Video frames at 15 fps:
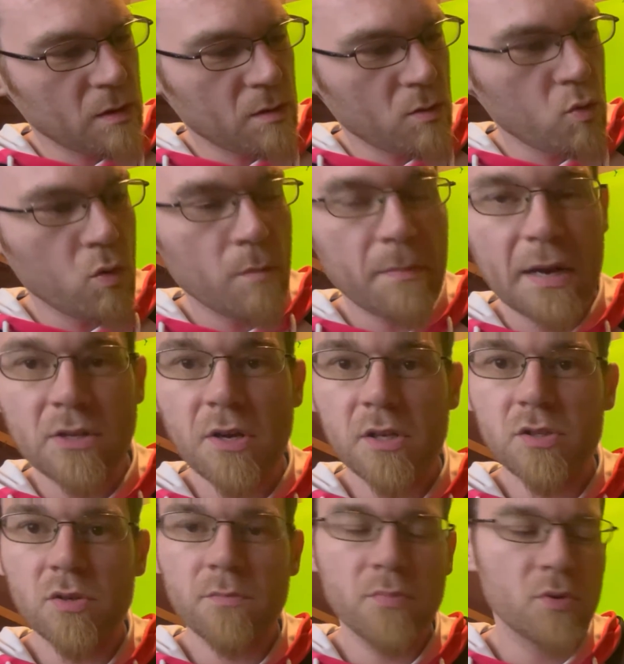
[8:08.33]
Ooh,
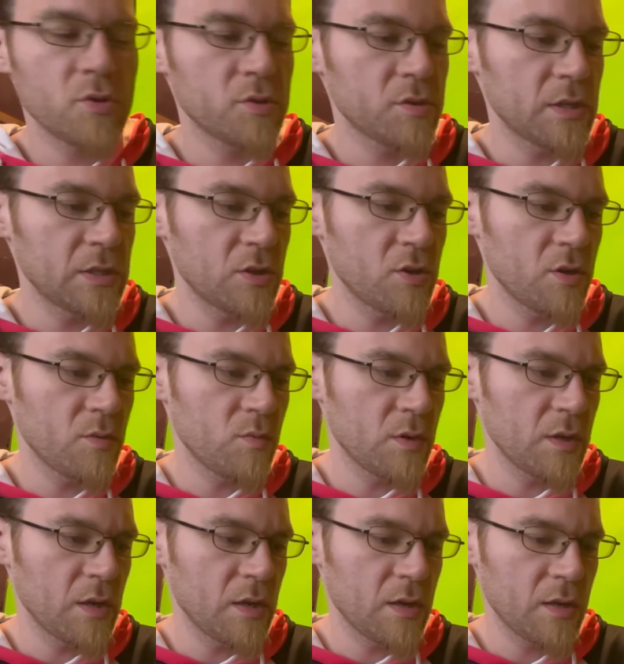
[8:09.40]
Biotech Burst. That's a good one
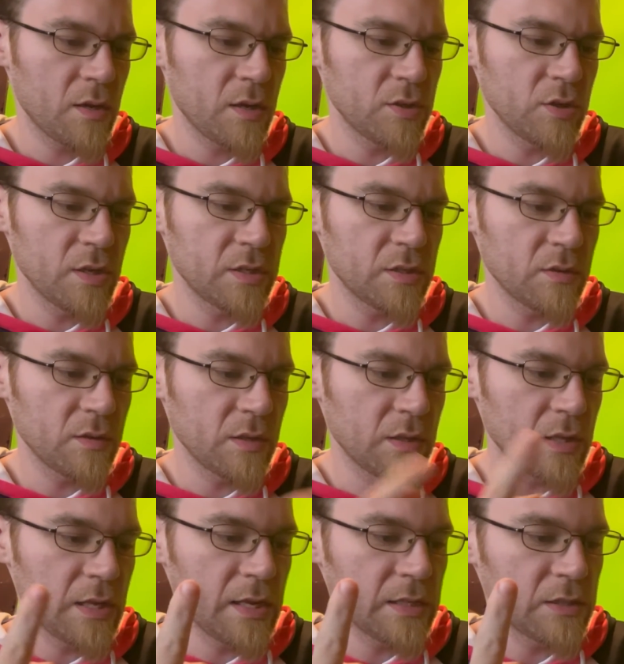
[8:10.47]
again, because it
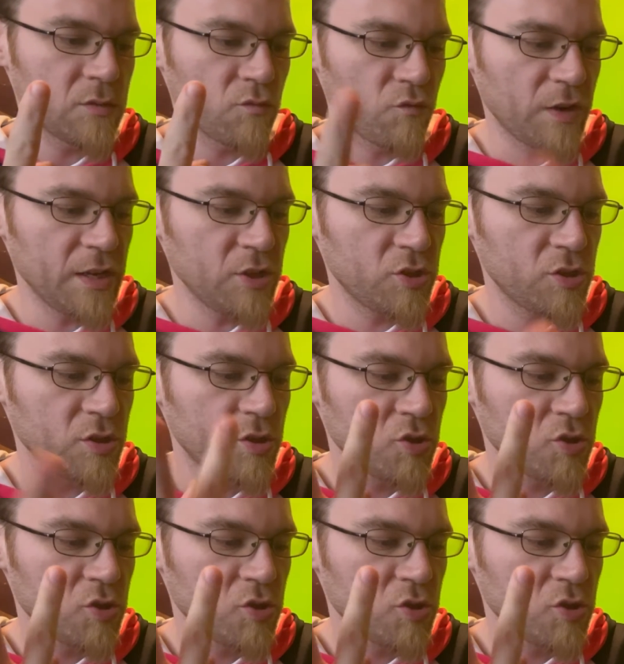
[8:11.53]
gets reach,